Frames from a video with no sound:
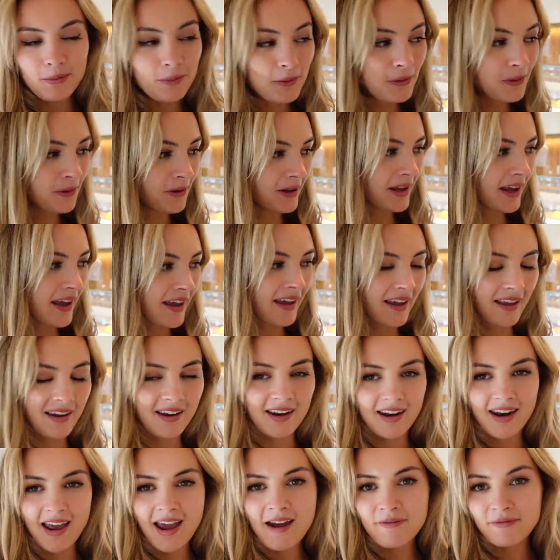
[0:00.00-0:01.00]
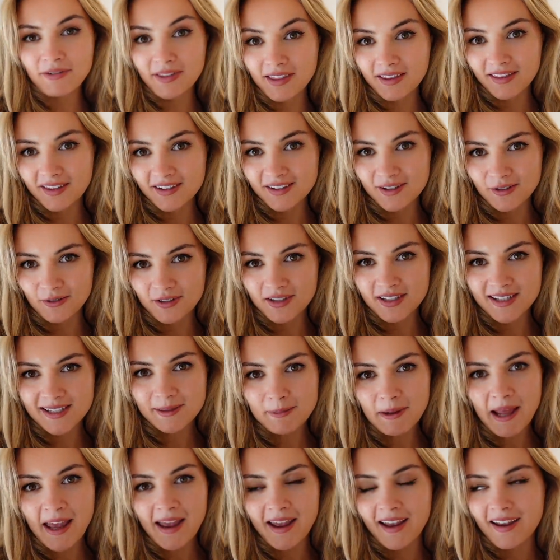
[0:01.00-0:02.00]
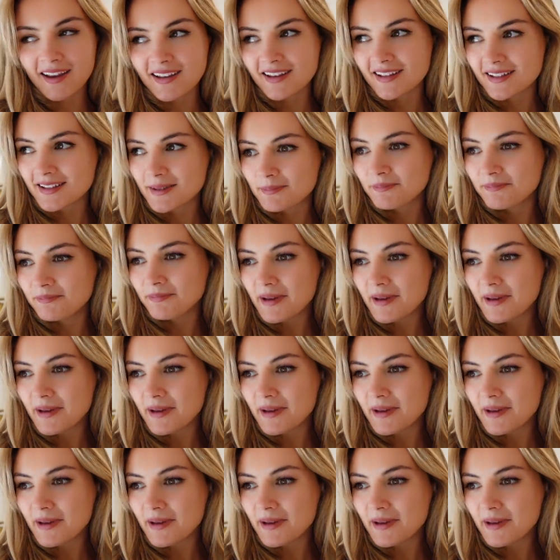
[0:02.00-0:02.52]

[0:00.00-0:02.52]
walk in and everything that's on display is